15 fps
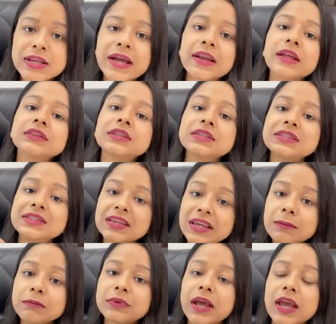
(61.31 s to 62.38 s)
and at the
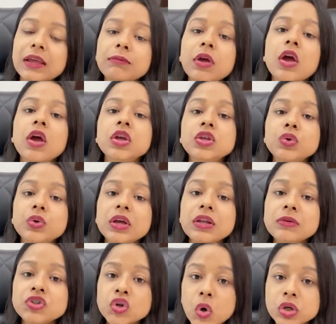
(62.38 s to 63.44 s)
same time, you
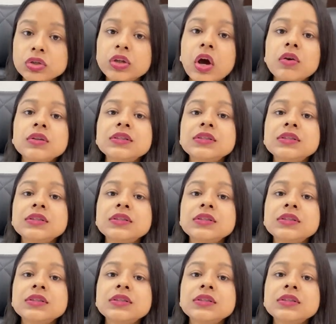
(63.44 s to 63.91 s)
can jot down